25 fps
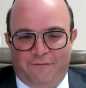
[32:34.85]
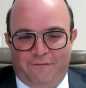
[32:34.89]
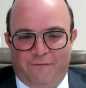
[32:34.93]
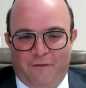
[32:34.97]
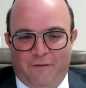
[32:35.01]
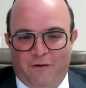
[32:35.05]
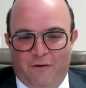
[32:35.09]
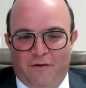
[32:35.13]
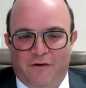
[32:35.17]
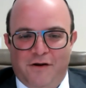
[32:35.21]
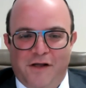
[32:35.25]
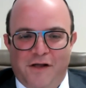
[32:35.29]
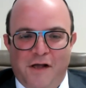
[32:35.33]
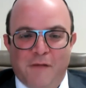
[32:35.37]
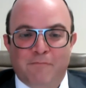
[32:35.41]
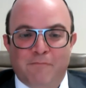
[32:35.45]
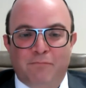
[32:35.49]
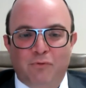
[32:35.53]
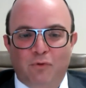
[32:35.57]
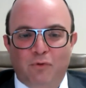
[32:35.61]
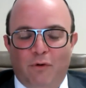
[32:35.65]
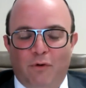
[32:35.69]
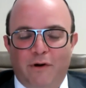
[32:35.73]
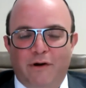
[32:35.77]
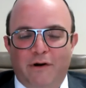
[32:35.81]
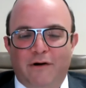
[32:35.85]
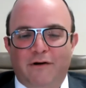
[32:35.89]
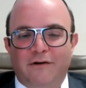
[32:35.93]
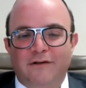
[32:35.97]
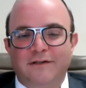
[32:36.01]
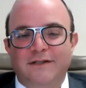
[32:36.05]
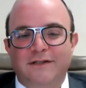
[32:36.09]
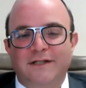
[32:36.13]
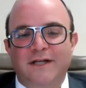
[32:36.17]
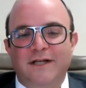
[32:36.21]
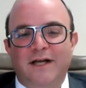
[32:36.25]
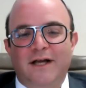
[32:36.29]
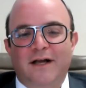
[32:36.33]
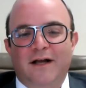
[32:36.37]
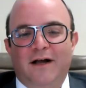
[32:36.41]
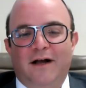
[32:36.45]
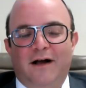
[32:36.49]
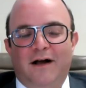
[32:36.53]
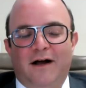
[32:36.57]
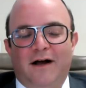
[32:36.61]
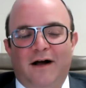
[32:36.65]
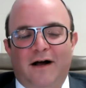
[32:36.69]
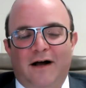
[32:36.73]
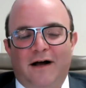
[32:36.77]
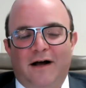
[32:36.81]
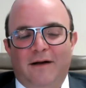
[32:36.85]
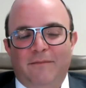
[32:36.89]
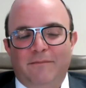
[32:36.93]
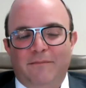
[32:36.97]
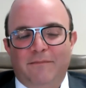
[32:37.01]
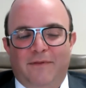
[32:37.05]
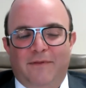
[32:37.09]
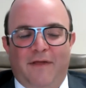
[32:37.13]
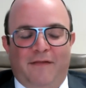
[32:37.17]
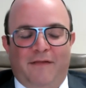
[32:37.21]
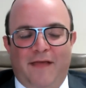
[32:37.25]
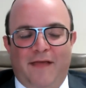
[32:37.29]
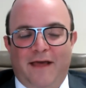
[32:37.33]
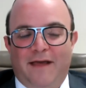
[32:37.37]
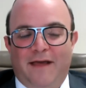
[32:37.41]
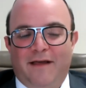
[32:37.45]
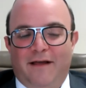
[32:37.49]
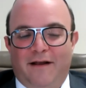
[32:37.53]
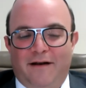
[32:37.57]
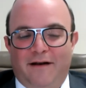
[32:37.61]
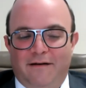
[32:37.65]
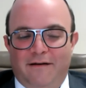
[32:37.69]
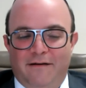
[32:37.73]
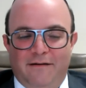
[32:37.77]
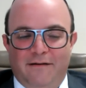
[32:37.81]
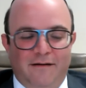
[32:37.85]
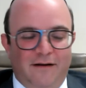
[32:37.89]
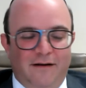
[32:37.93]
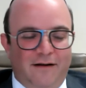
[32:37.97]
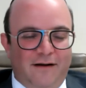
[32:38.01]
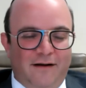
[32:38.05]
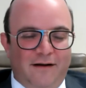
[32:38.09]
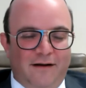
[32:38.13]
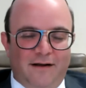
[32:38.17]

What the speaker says: for employers that they can